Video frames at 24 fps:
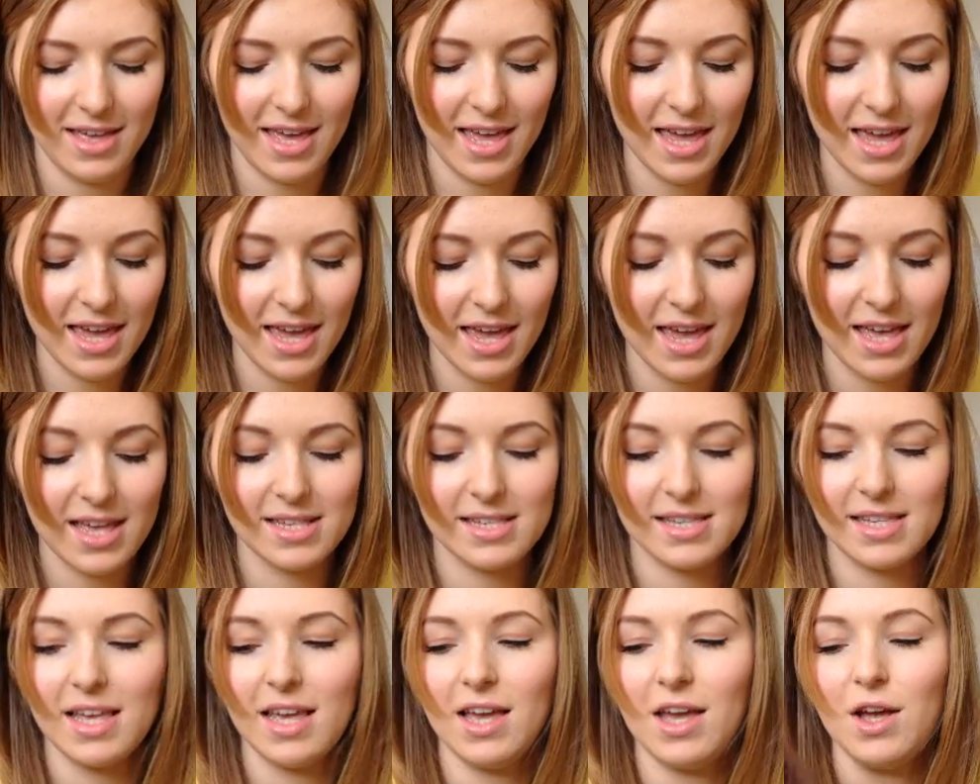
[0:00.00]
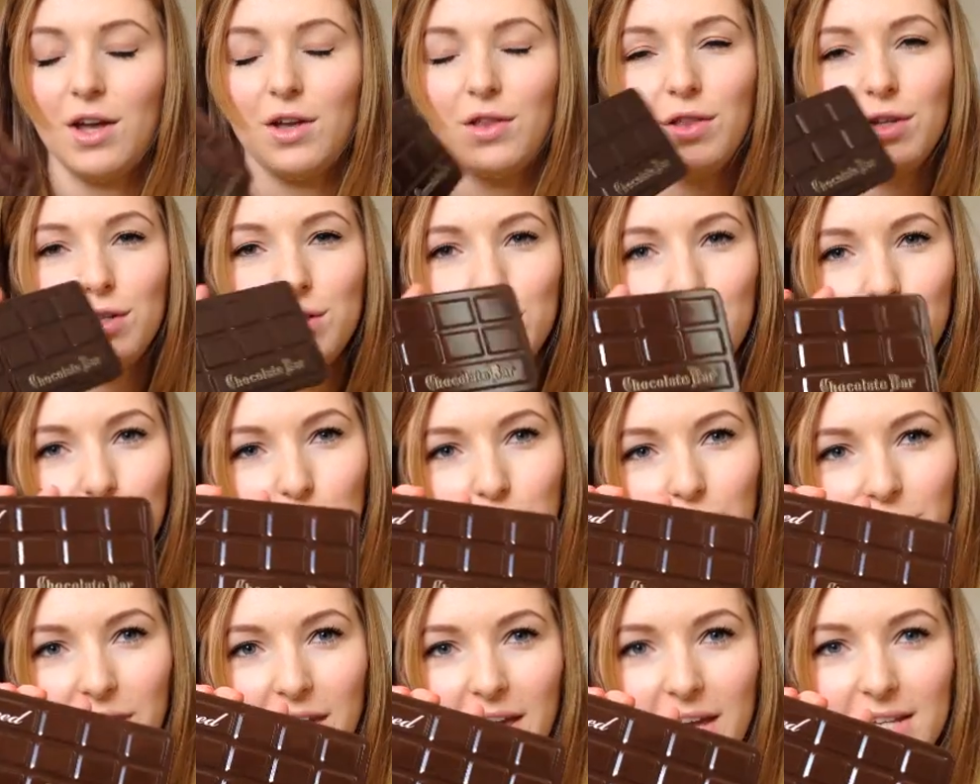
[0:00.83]
It is the Too
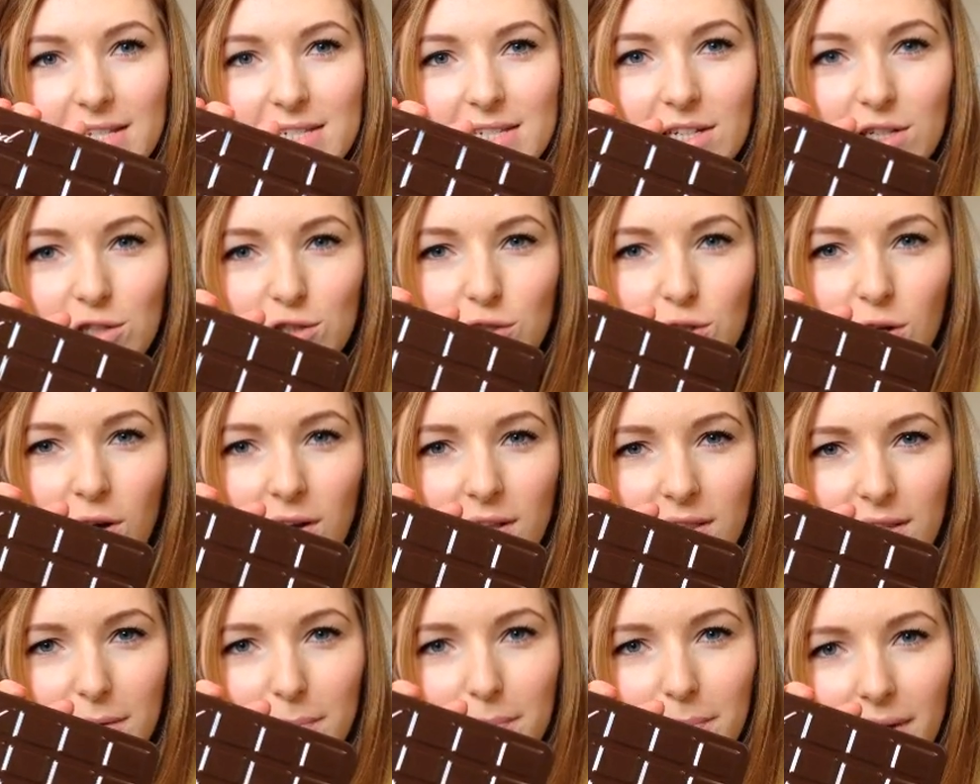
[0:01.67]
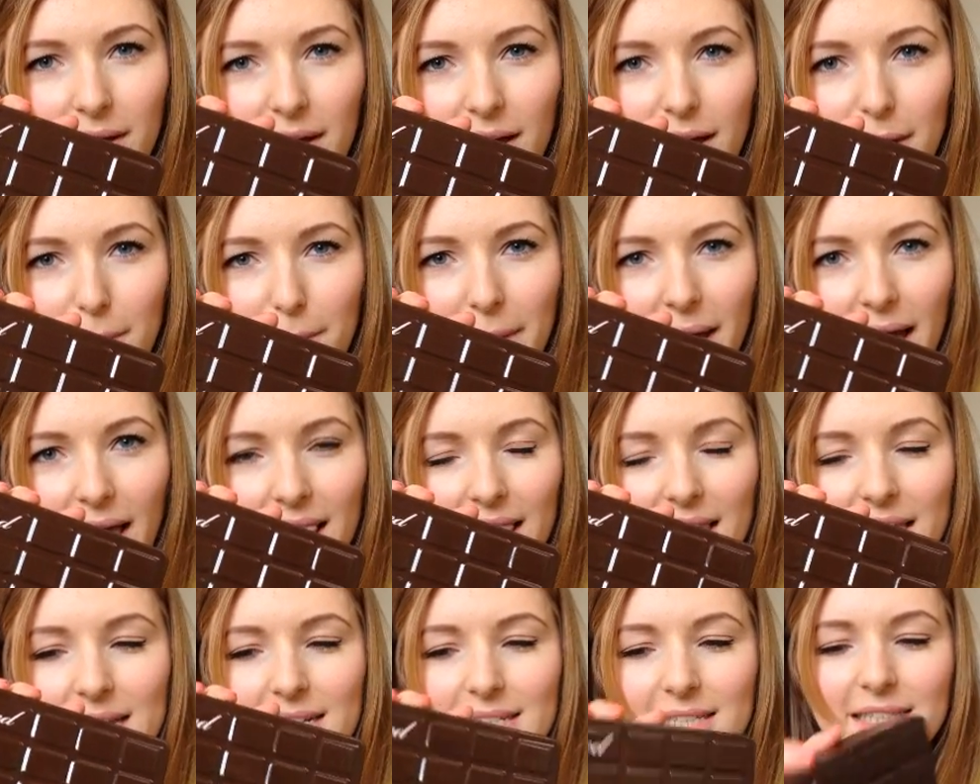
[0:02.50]
Faced Chocolate Bar
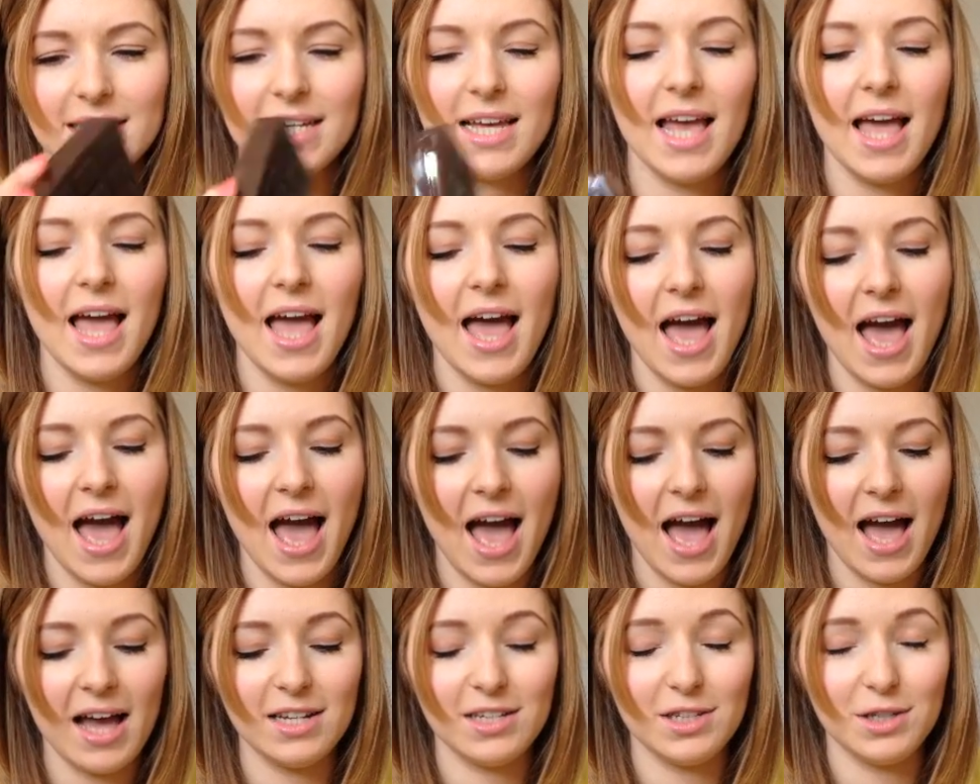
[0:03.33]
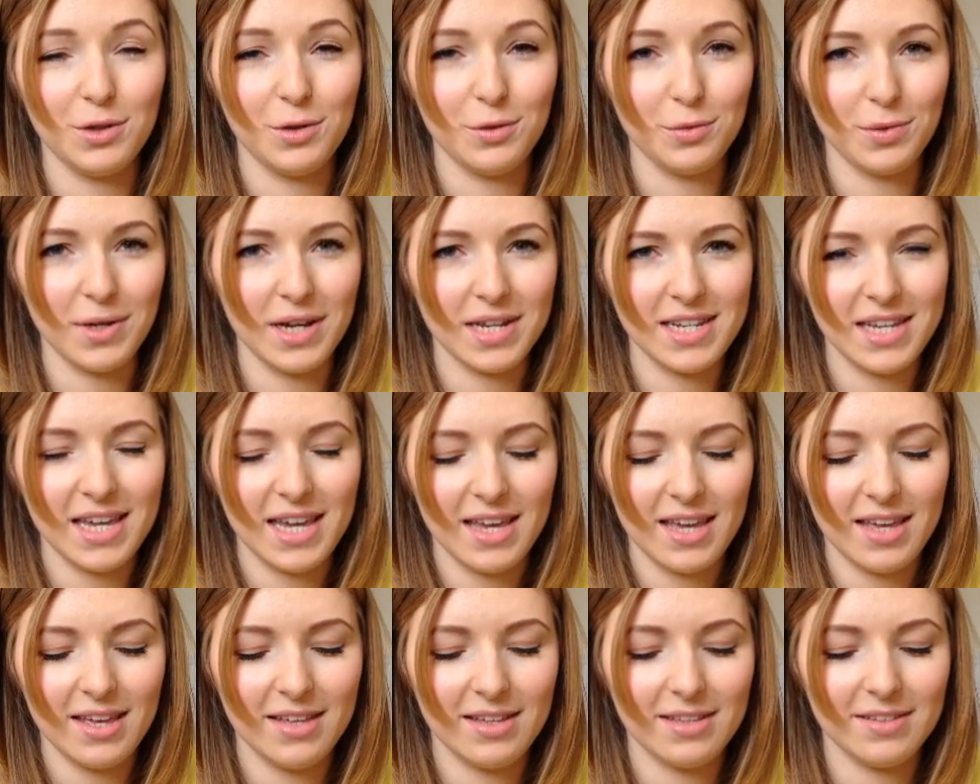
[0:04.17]
palette, and are you
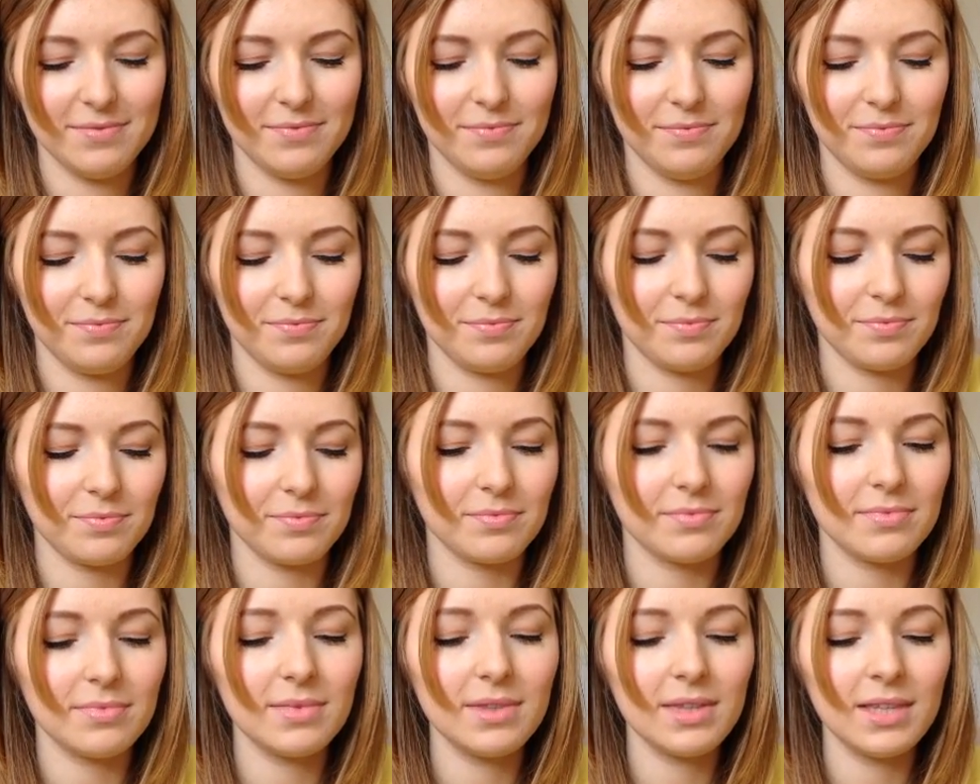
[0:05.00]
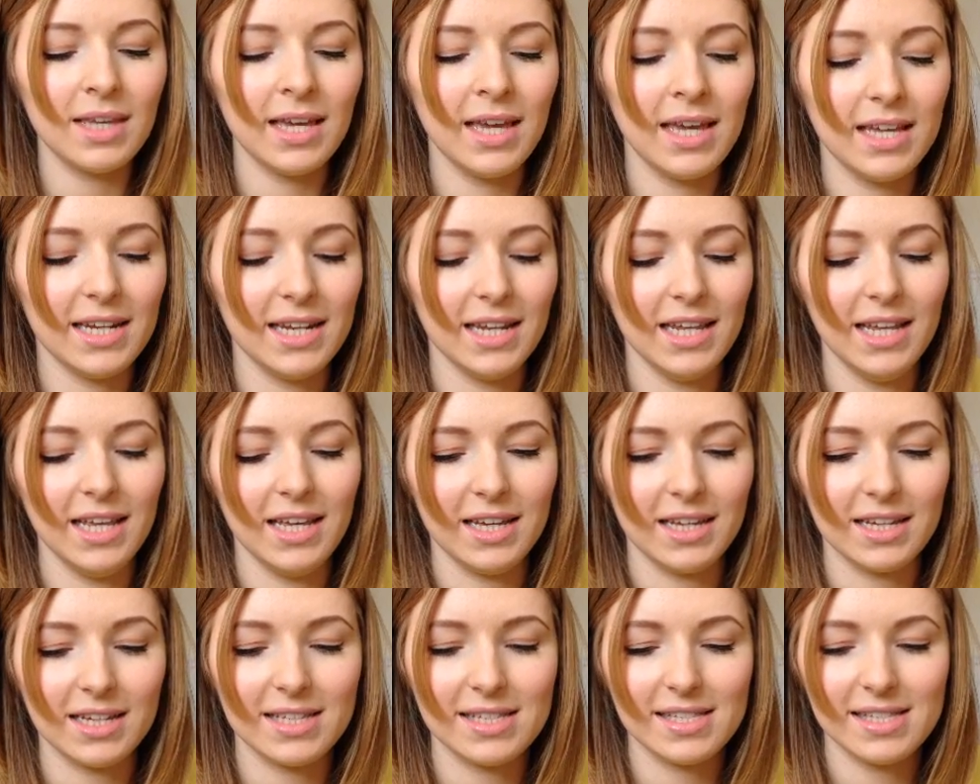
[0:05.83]
ready? It
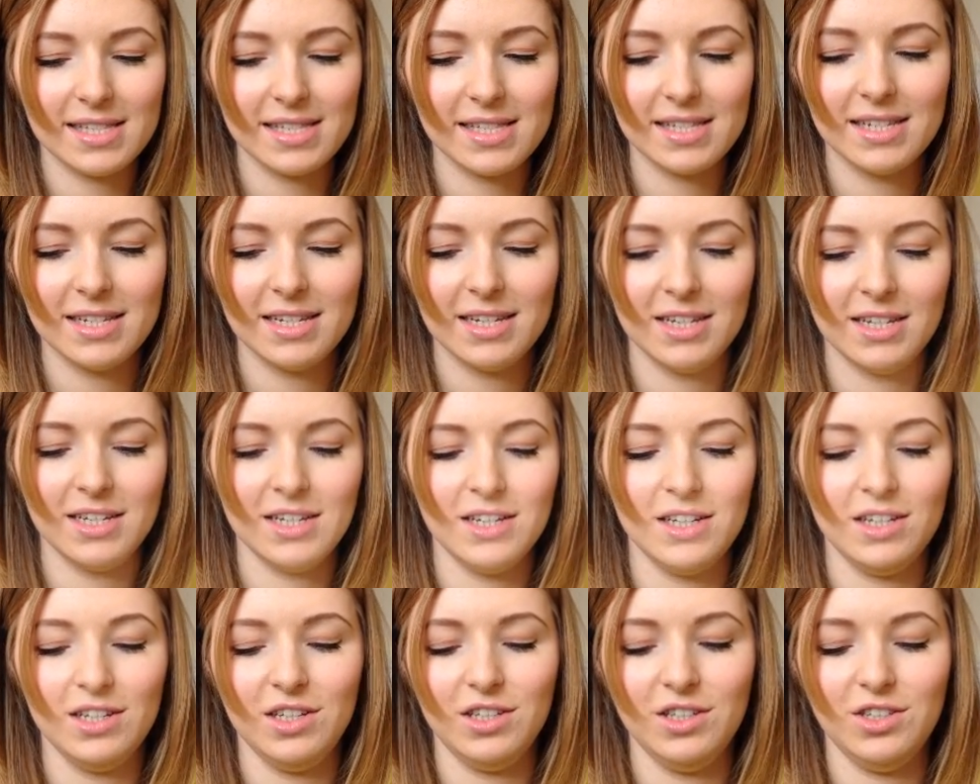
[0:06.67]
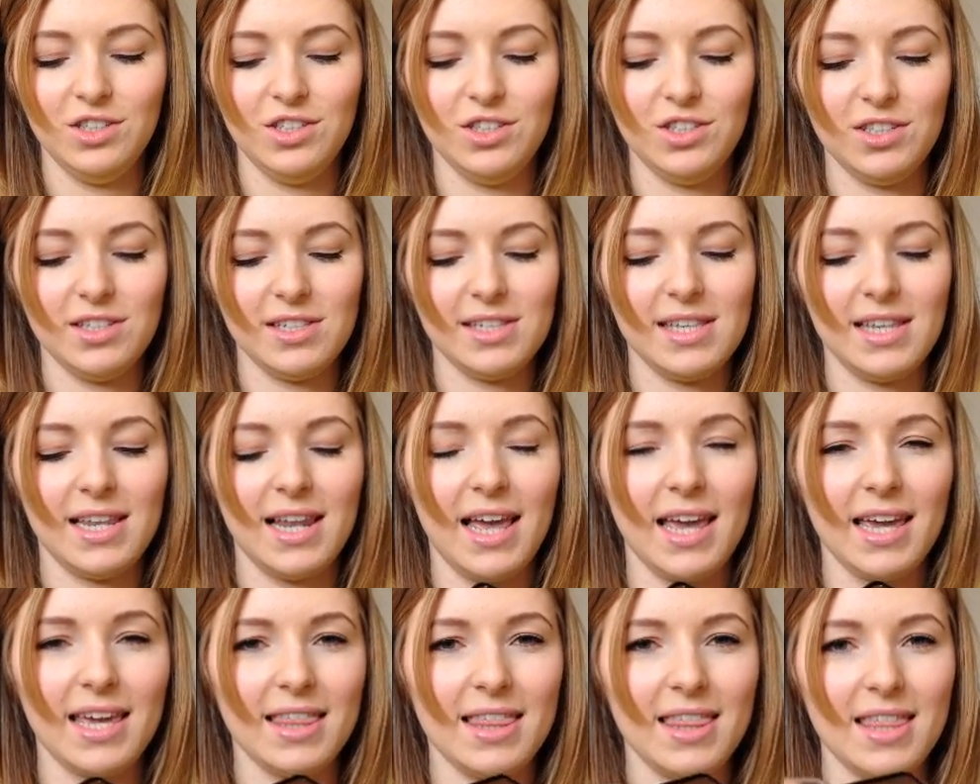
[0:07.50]
looks just
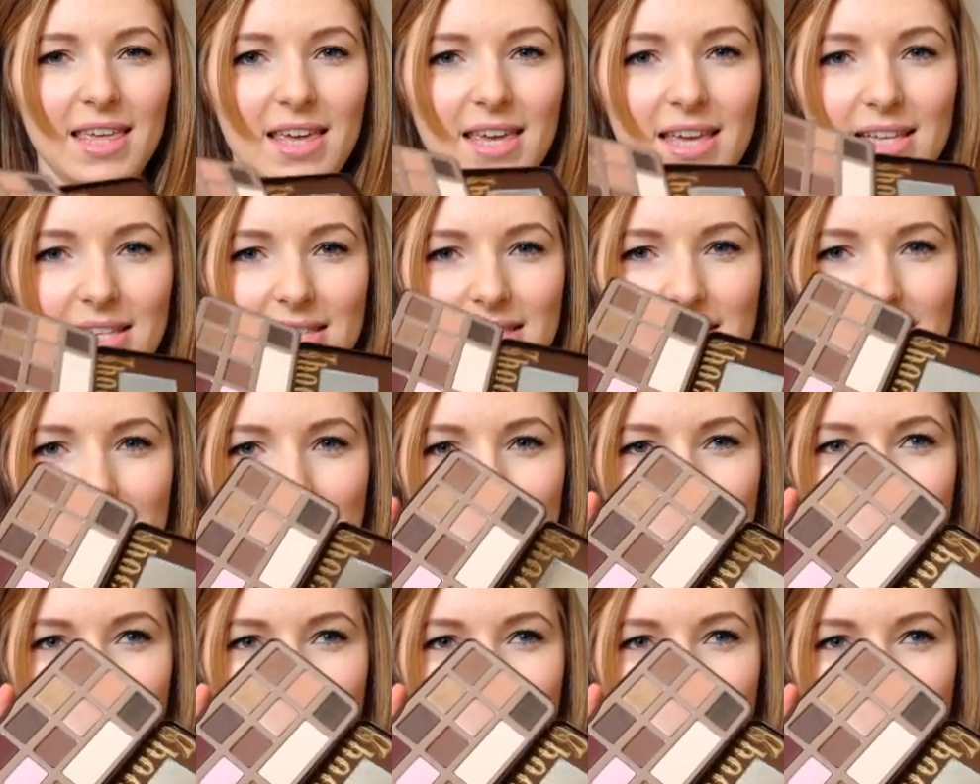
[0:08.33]
like this.